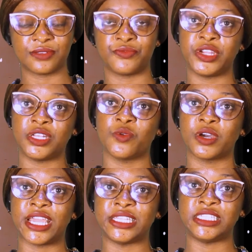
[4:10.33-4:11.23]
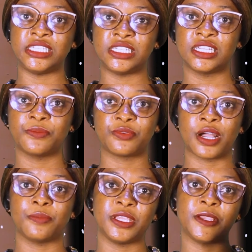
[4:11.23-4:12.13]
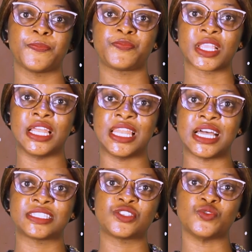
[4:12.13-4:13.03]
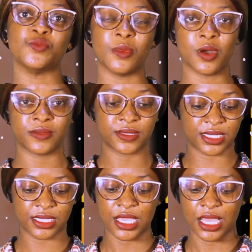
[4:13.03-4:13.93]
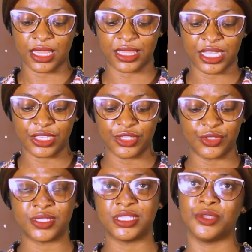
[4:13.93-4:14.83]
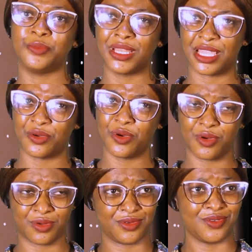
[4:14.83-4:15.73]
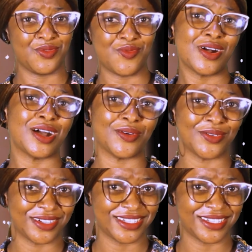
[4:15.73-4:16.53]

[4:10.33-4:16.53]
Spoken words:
read what I did probably last 2 months, then you'll be like, oh, wow,